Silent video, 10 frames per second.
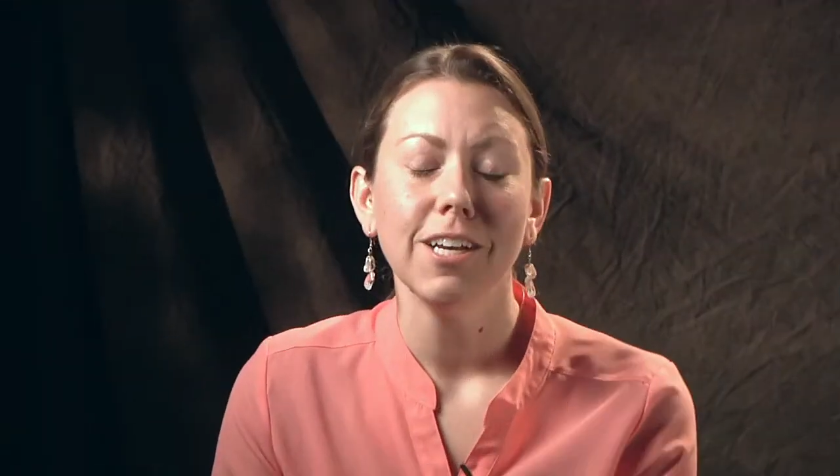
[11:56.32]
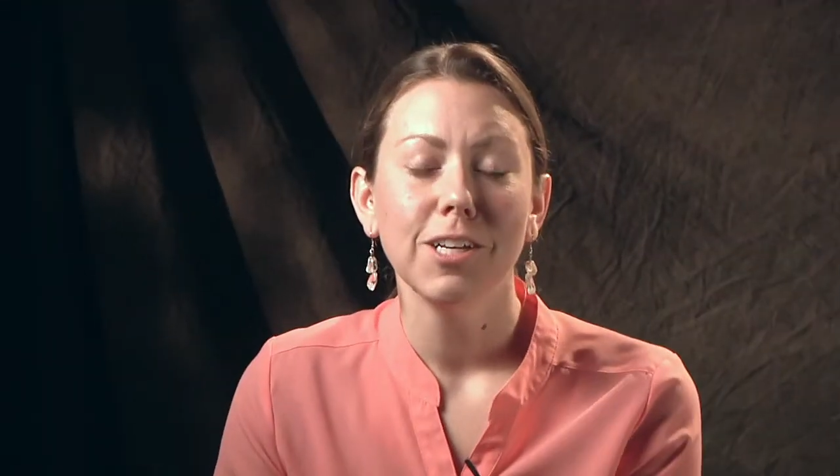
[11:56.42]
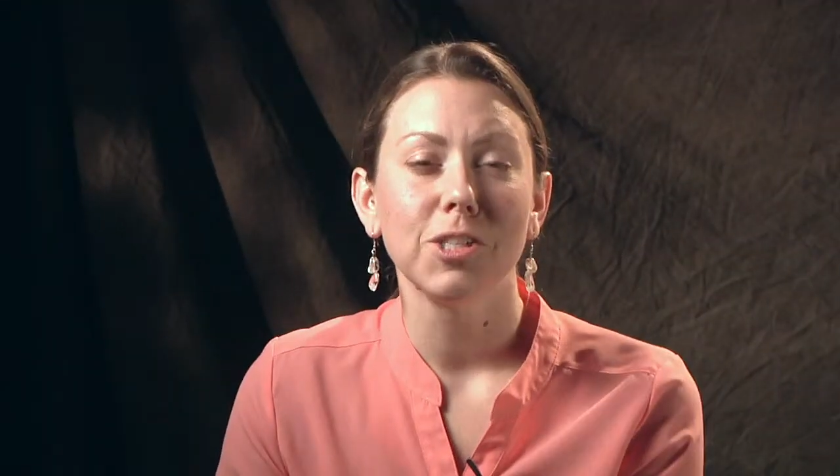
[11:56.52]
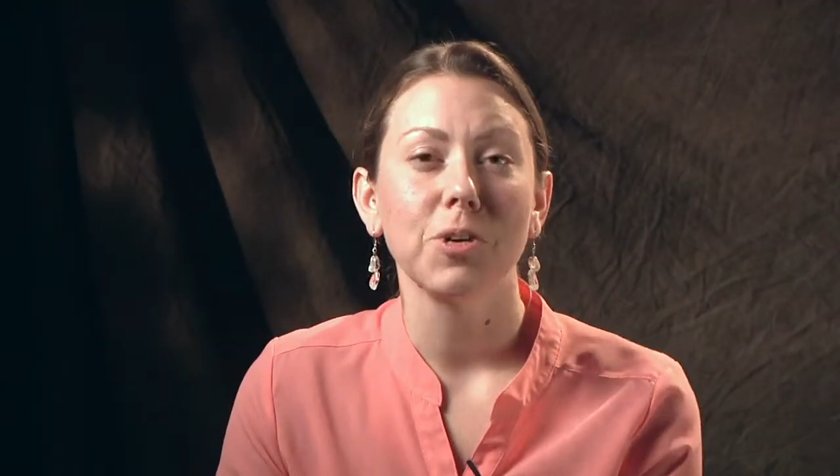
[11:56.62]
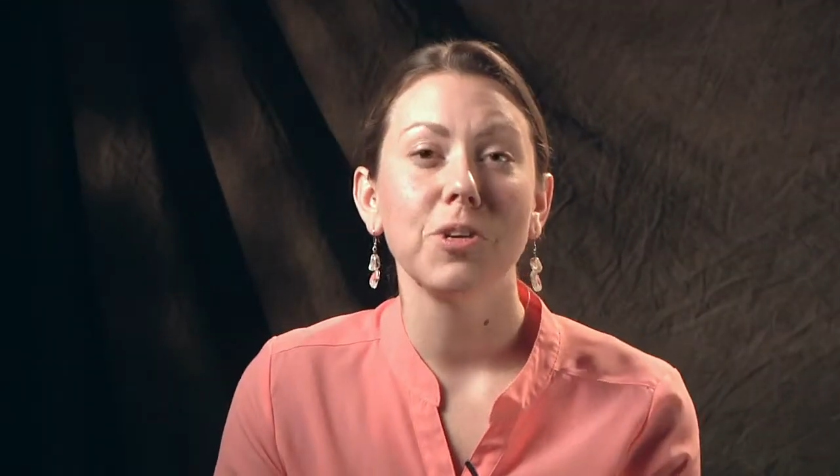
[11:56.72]

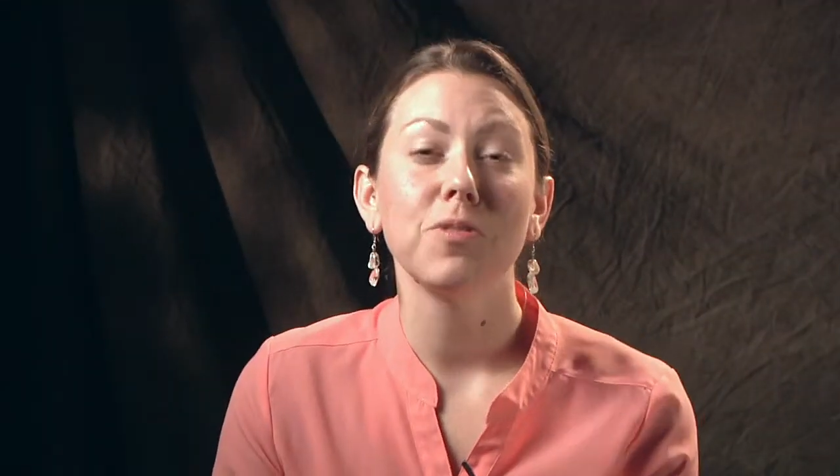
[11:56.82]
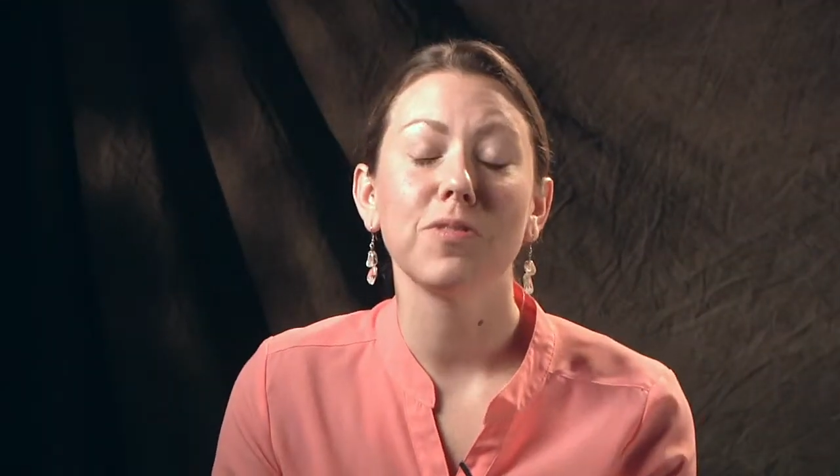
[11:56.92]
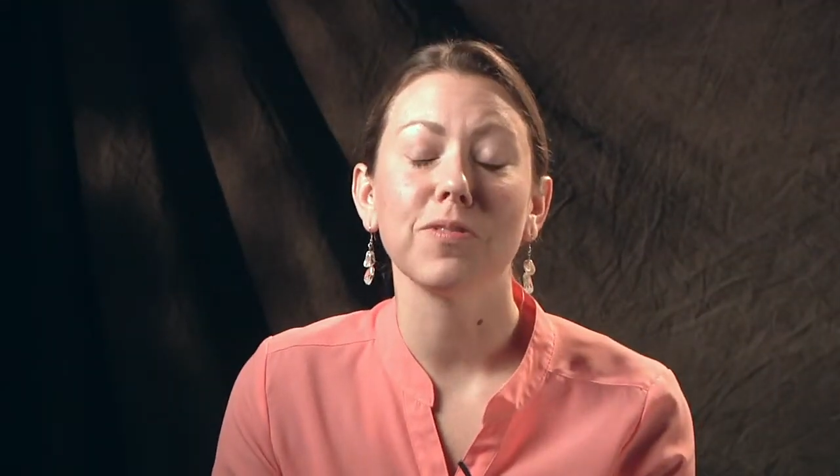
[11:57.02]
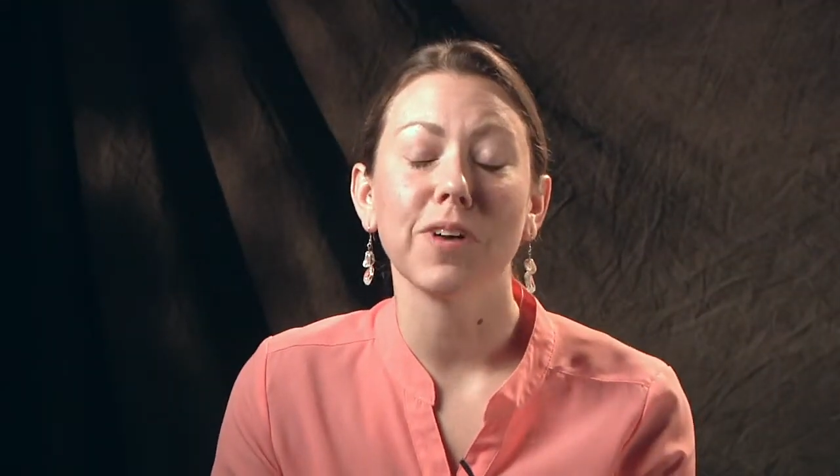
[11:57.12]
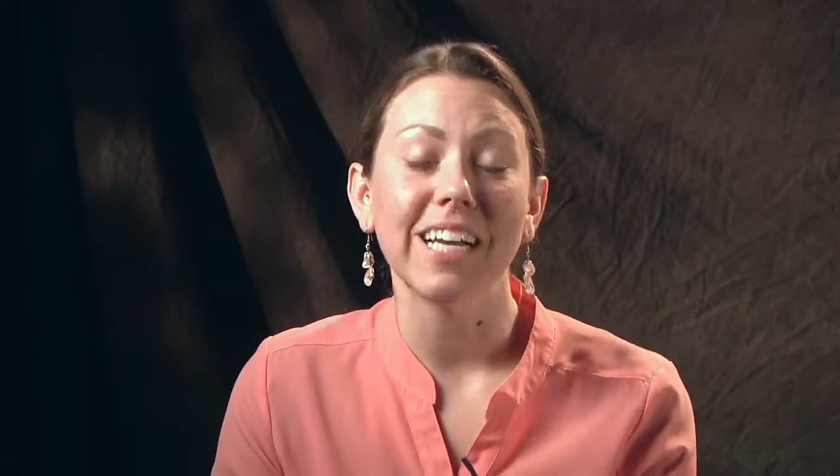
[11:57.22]
So
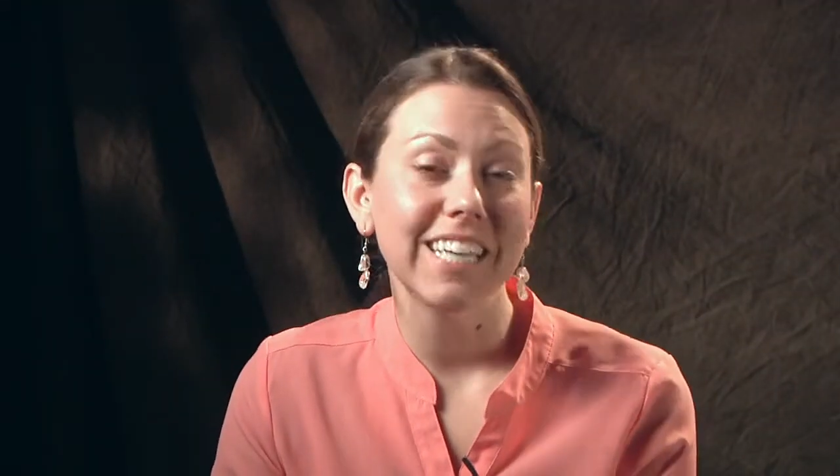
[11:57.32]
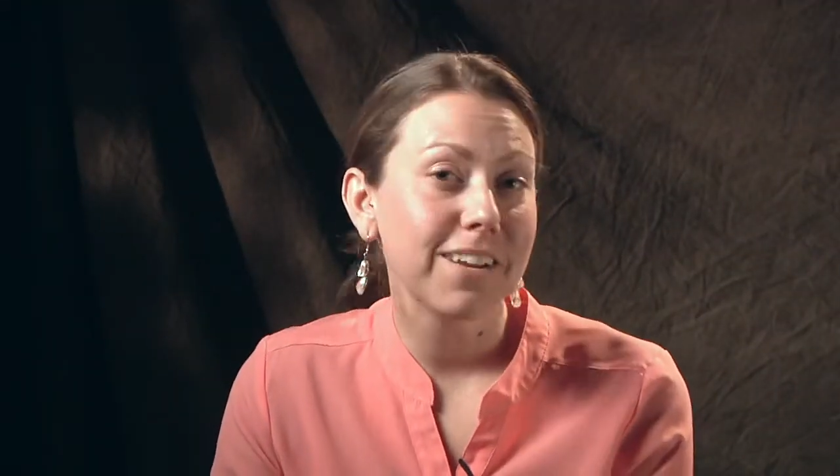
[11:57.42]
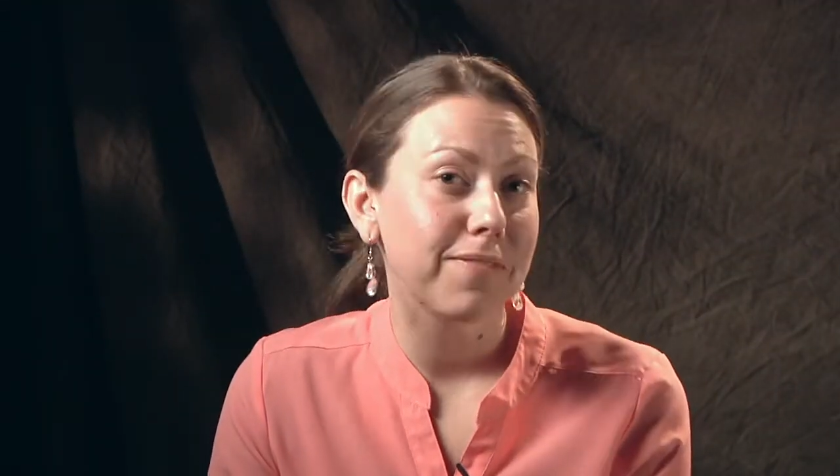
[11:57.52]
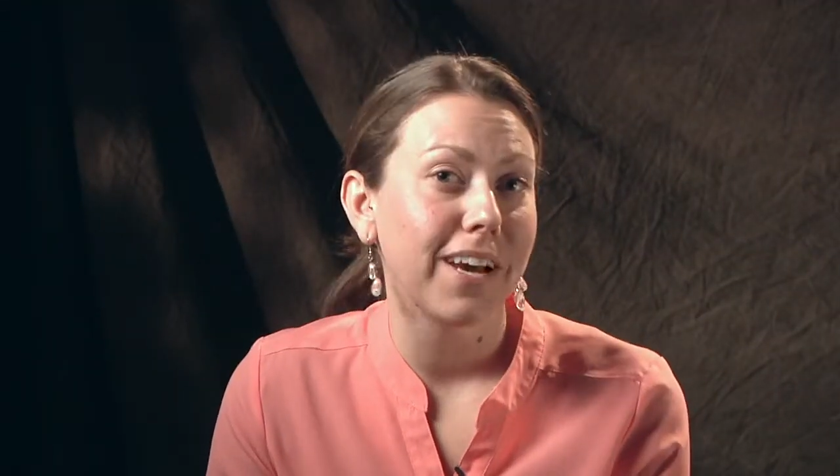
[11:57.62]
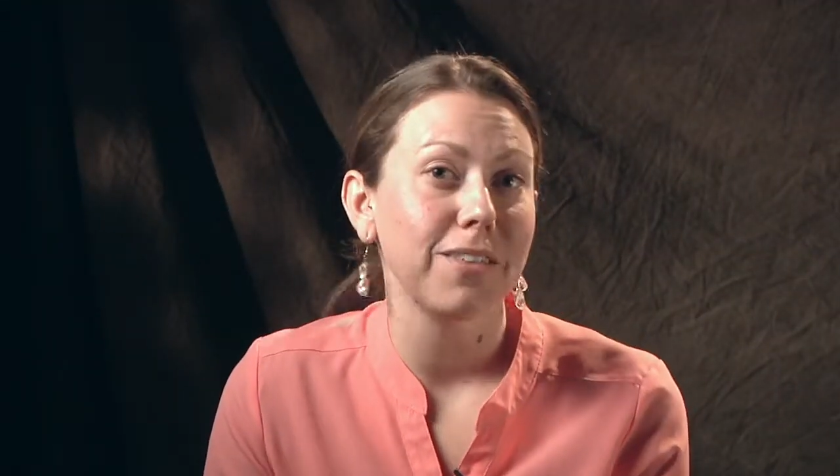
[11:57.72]
you've
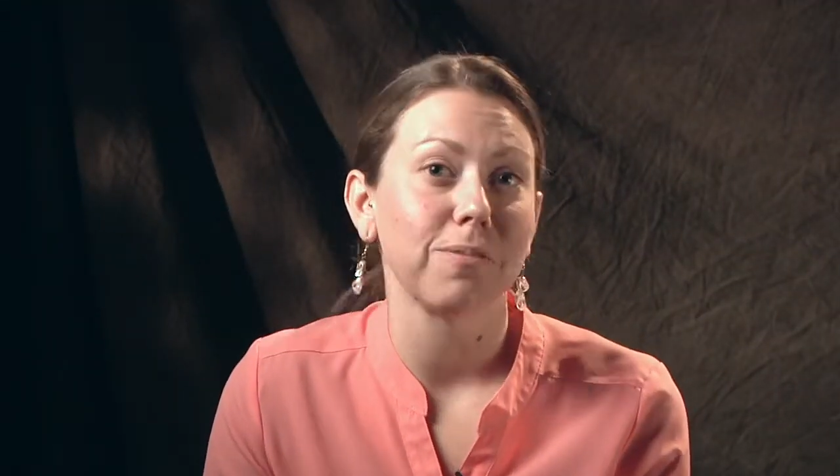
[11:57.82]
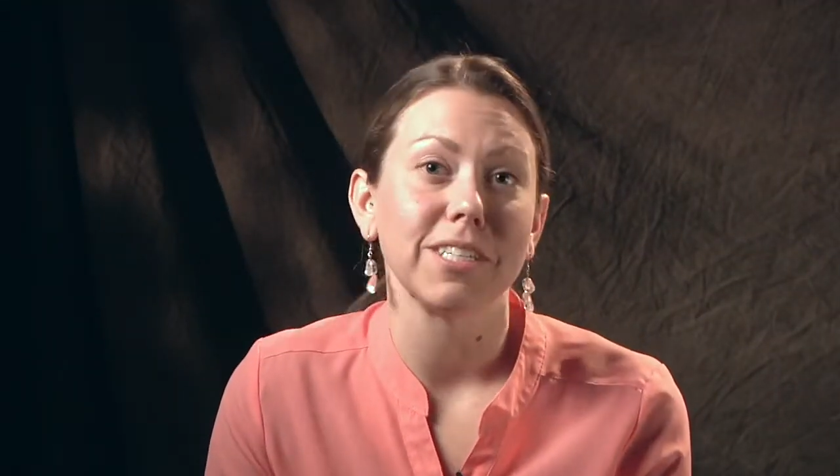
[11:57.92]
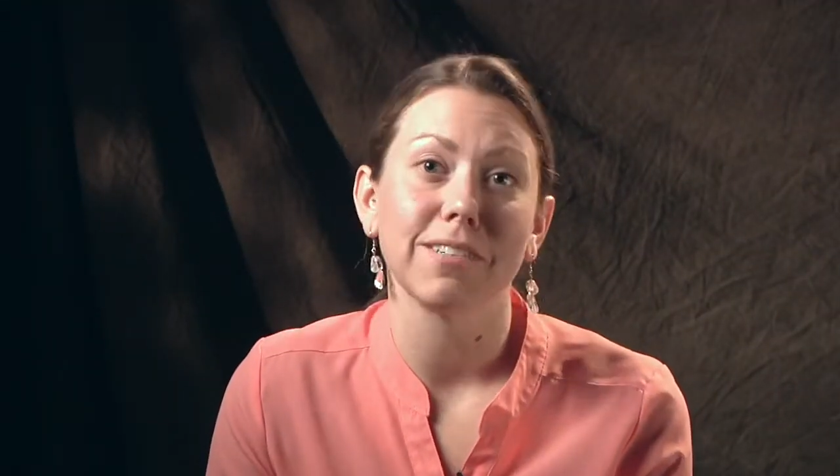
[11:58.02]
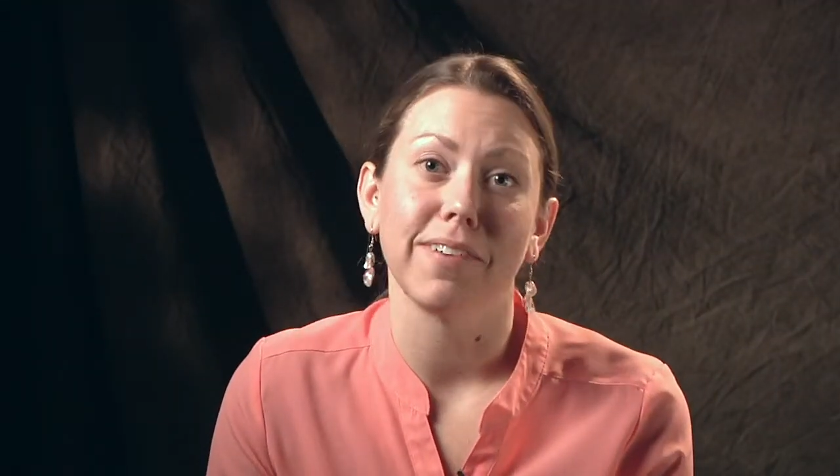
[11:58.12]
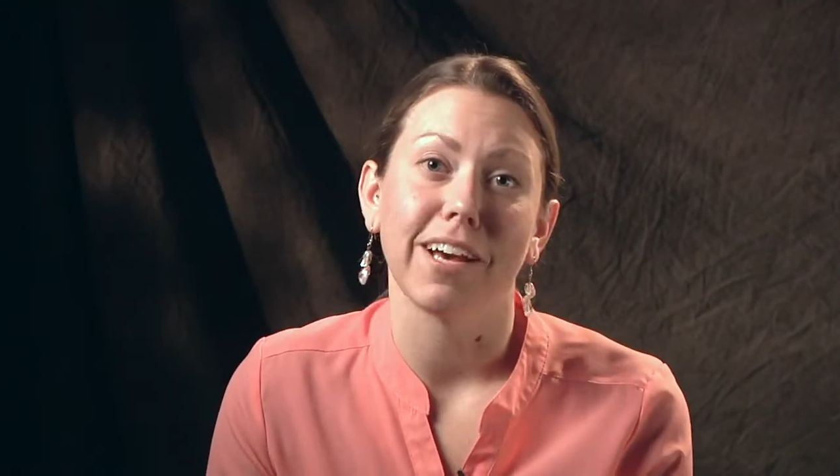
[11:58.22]
identified the
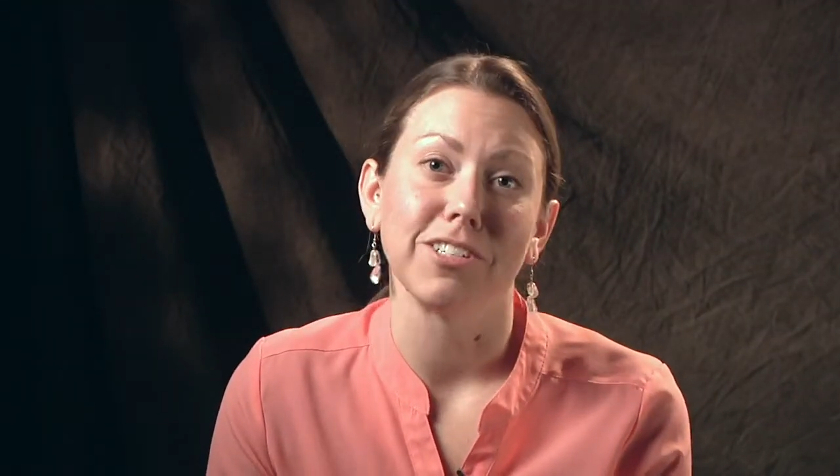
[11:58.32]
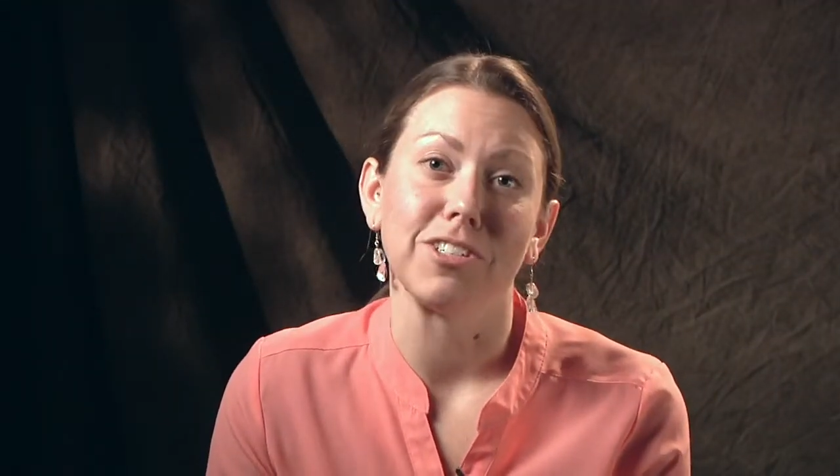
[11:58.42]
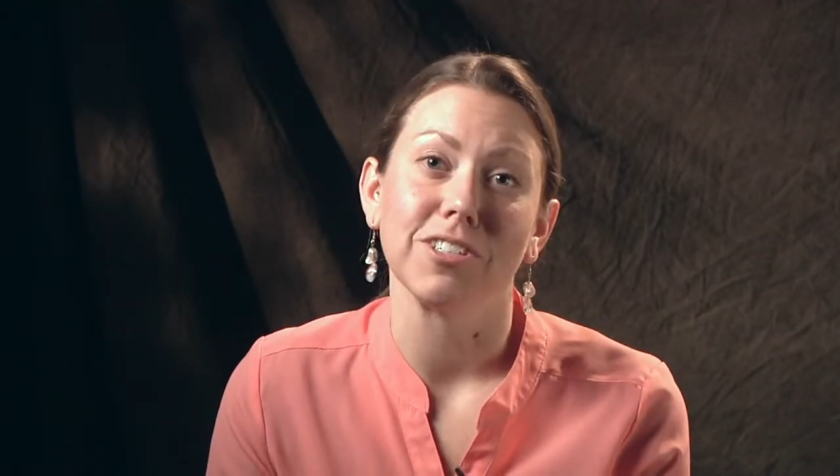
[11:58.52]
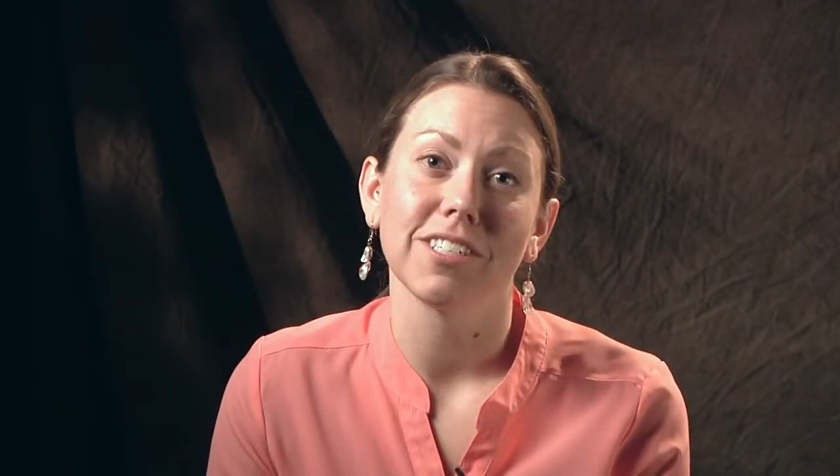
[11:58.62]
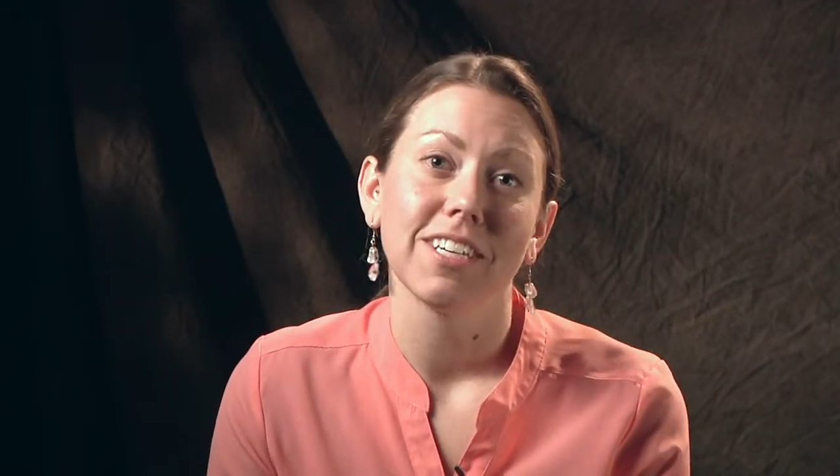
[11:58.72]
risk
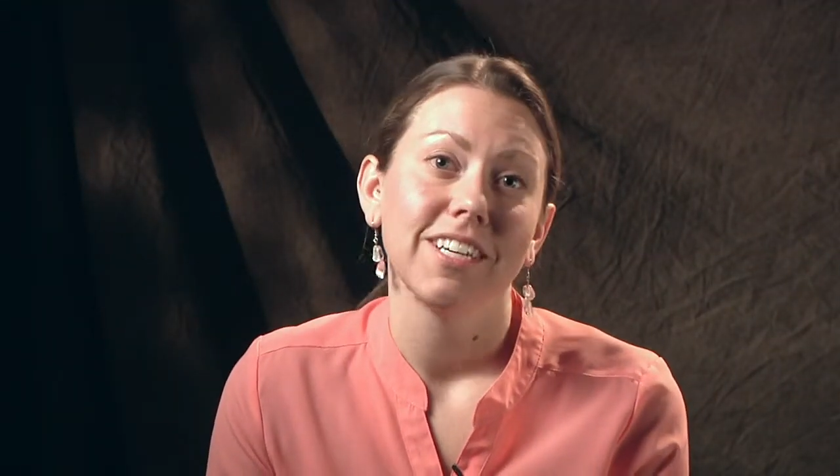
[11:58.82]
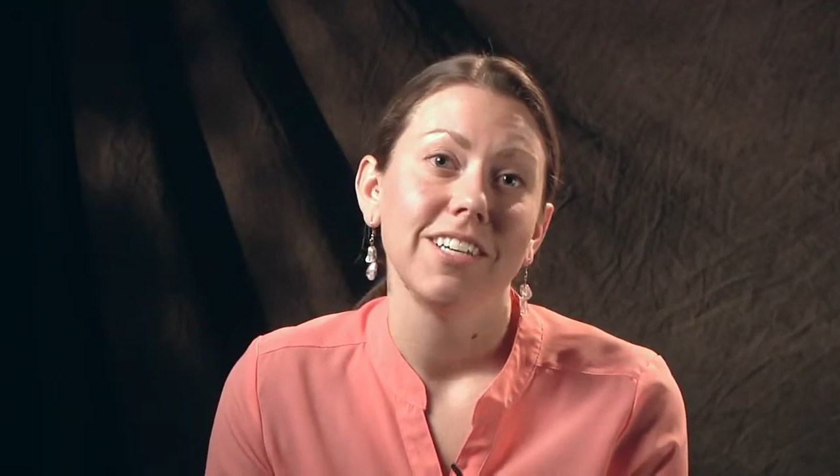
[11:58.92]
factors,